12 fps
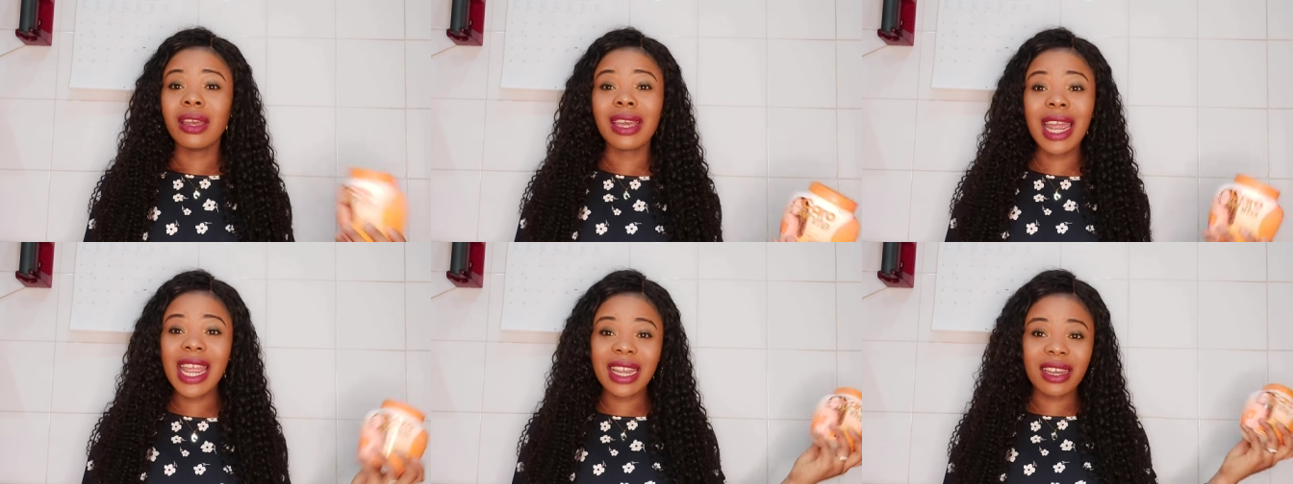
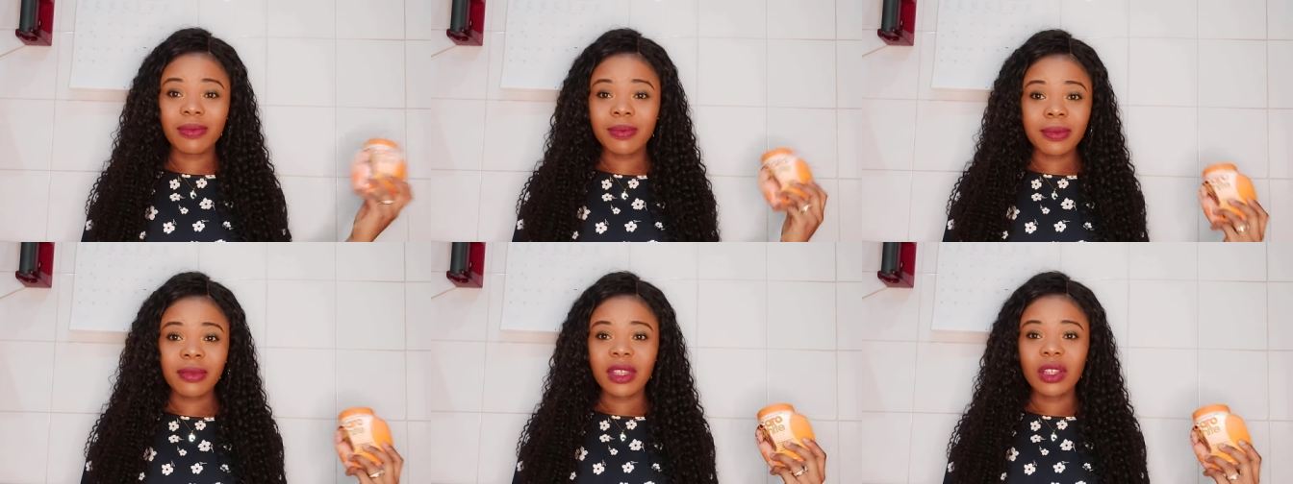then
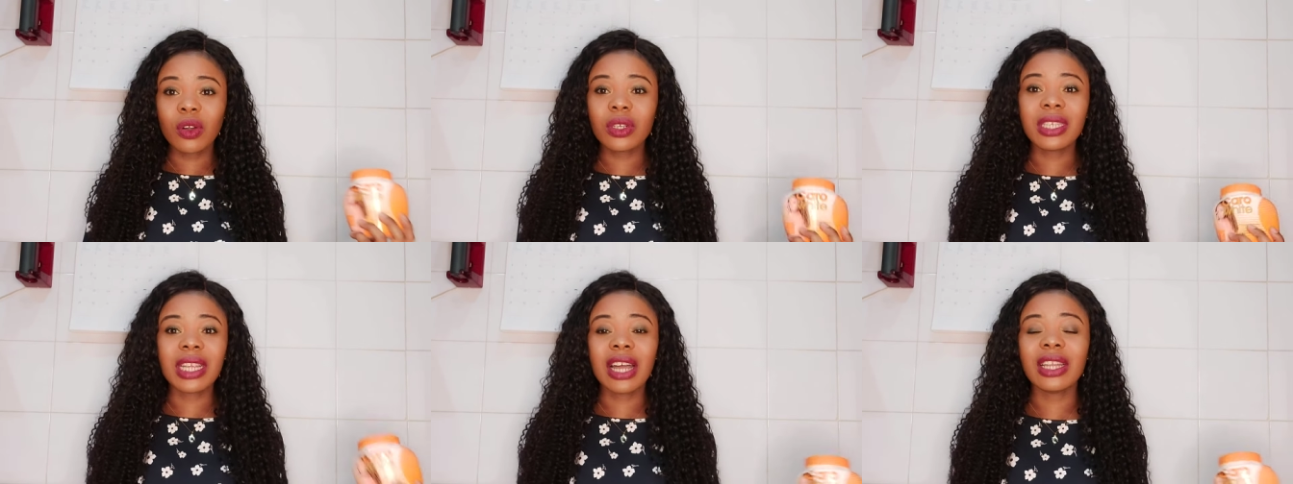
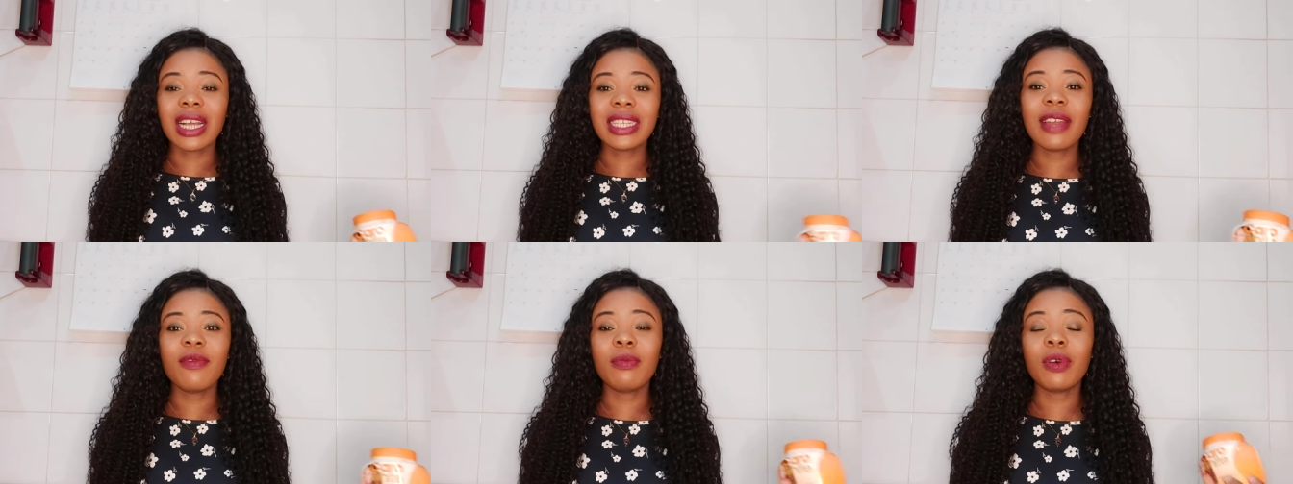not now
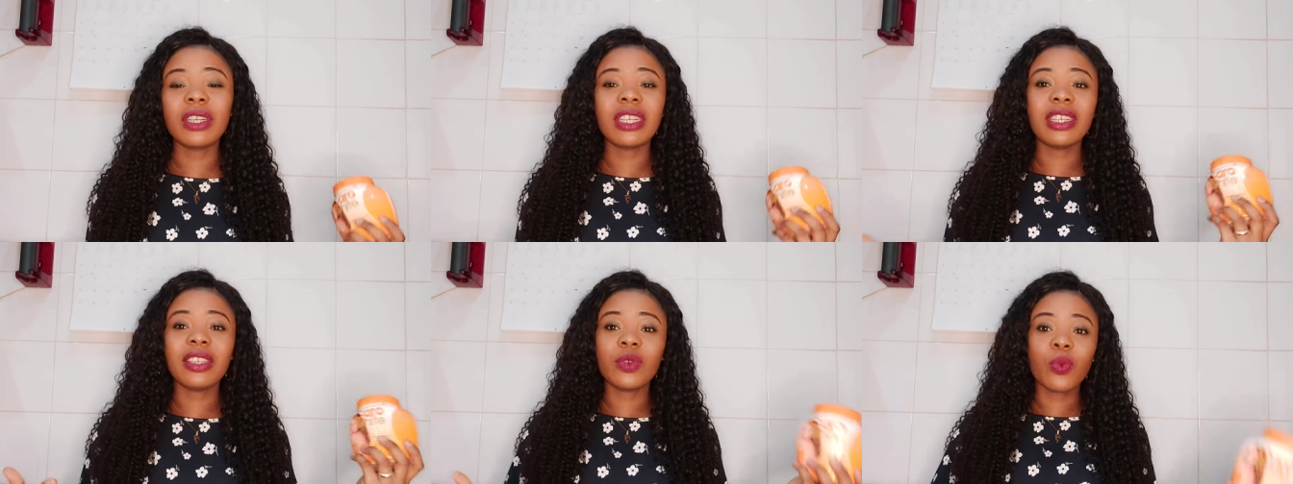that
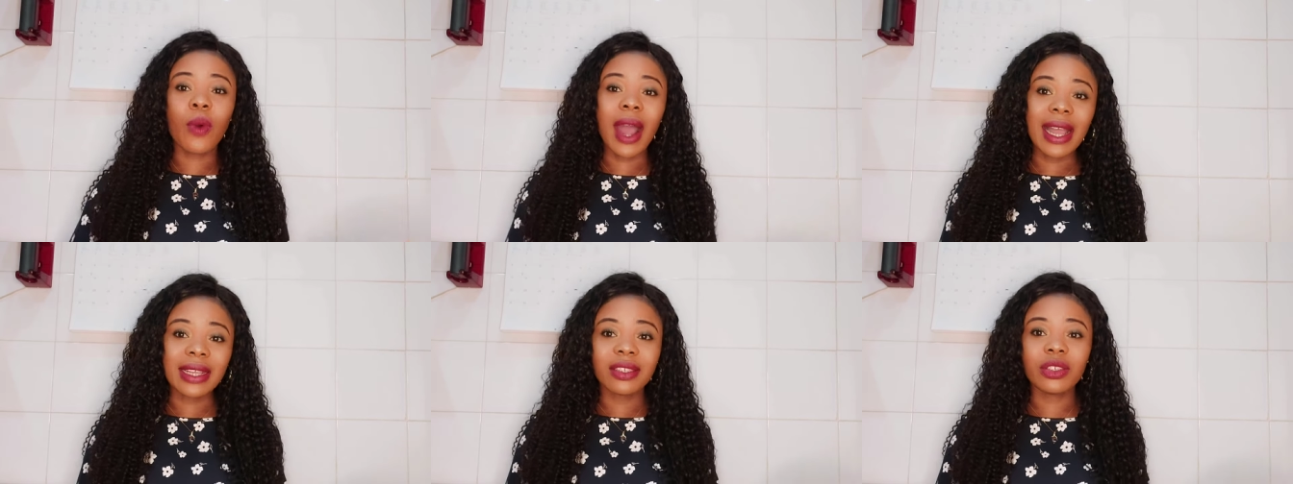everybody is
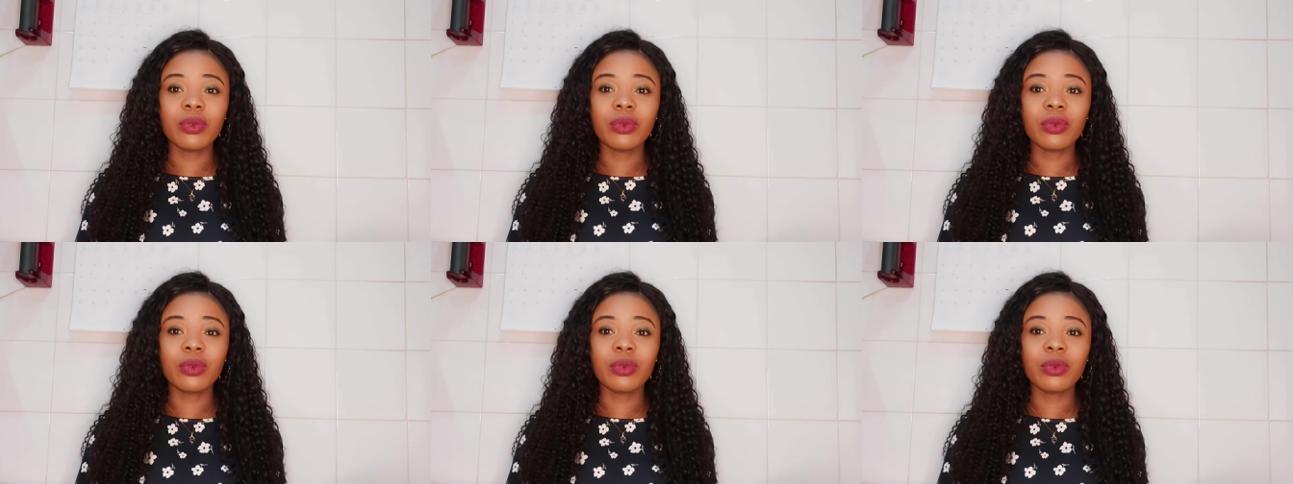wise,